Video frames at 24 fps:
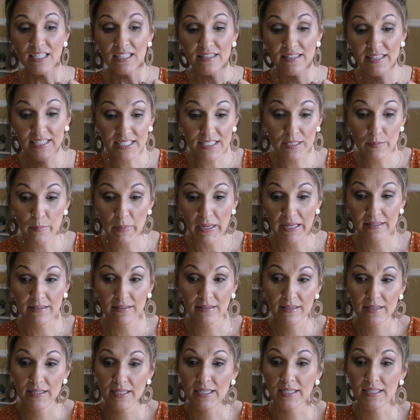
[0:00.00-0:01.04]
This month,
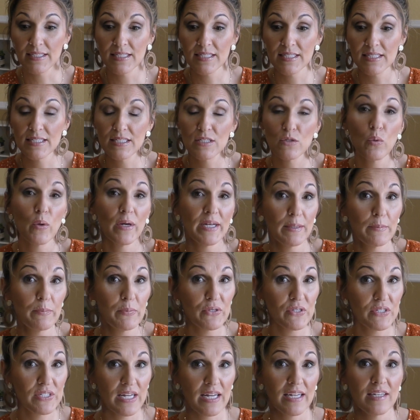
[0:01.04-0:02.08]
it's
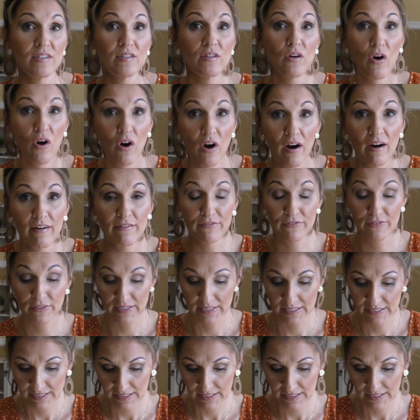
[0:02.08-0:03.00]
20% off.